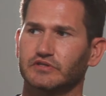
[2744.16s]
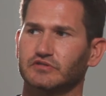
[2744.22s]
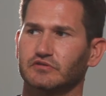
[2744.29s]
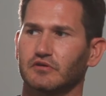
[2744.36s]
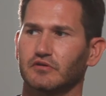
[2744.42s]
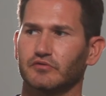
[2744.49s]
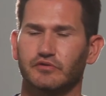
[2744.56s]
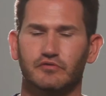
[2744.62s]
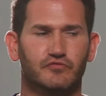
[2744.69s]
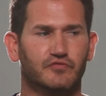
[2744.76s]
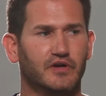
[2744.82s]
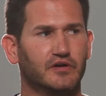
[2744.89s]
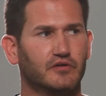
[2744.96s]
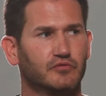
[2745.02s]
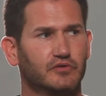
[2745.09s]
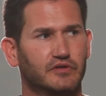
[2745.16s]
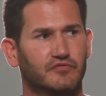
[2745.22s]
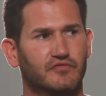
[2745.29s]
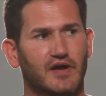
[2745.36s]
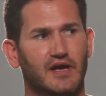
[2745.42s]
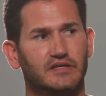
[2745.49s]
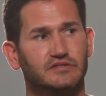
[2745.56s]
slow and you fire really
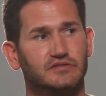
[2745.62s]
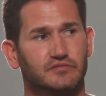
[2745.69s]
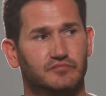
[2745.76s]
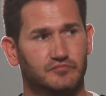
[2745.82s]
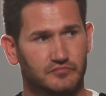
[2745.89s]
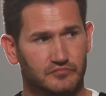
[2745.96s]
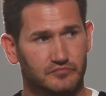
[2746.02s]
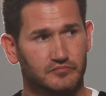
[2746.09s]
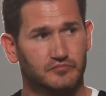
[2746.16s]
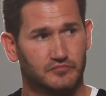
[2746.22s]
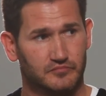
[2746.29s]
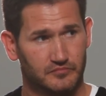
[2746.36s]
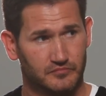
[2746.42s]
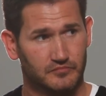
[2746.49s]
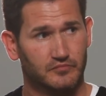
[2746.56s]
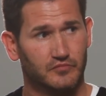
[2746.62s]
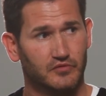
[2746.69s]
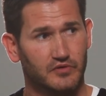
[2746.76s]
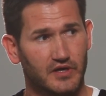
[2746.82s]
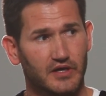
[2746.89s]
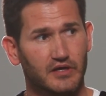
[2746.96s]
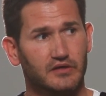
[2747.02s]
fast.
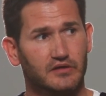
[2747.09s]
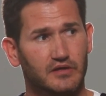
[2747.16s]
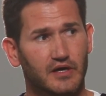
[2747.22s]
Okay?